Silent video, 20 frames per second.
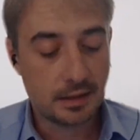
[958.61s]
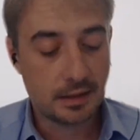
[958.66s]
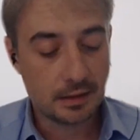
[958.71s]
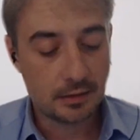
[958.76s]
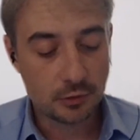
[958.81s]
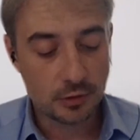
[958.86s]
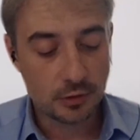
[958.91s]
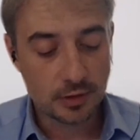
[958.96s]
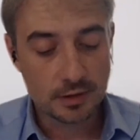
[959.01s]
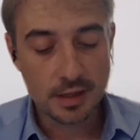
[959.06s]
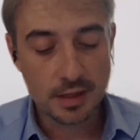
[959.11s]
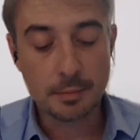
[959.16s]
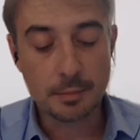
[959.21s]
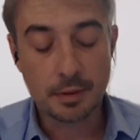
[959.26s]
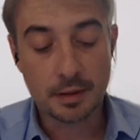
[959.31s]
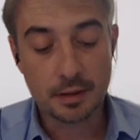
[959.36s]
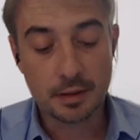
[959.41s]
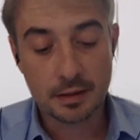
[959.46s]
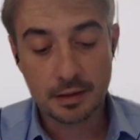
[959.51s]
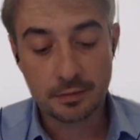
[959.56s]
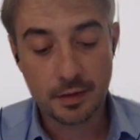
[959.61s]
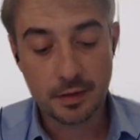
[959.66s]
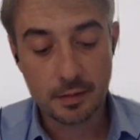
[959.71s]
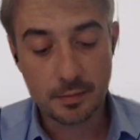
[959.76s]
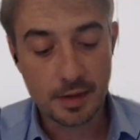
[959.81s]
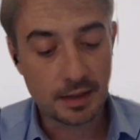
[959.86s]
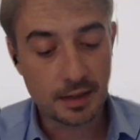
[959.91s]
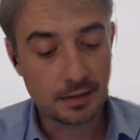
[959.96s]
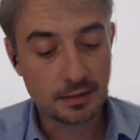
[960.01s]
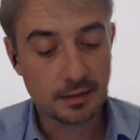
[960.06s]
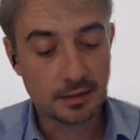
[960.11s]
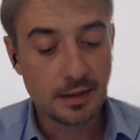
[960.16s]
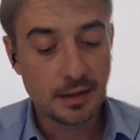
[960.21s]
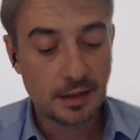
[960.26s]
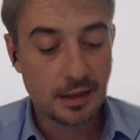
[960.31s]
a good example, if I might